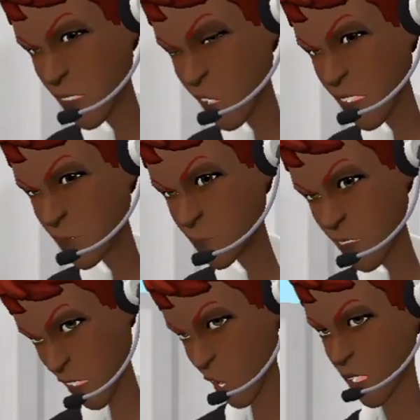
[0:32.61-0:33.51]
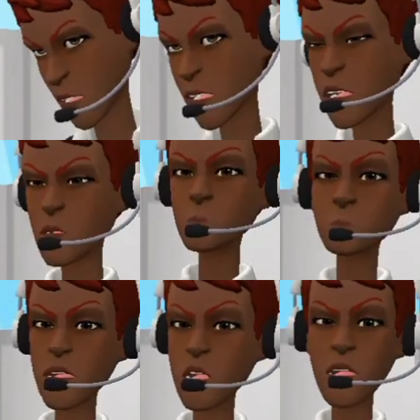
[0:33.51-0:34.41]
that door if you know what's good for
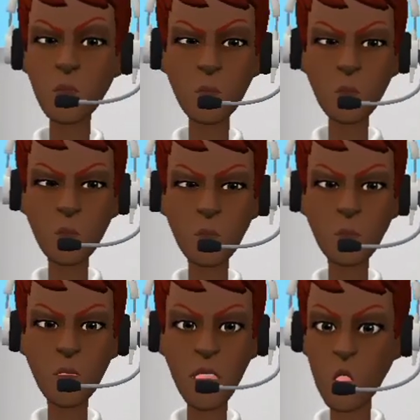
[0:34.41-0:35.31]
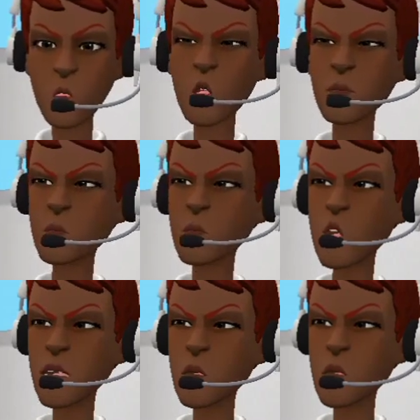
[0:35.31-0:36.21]
you. On delay. Let's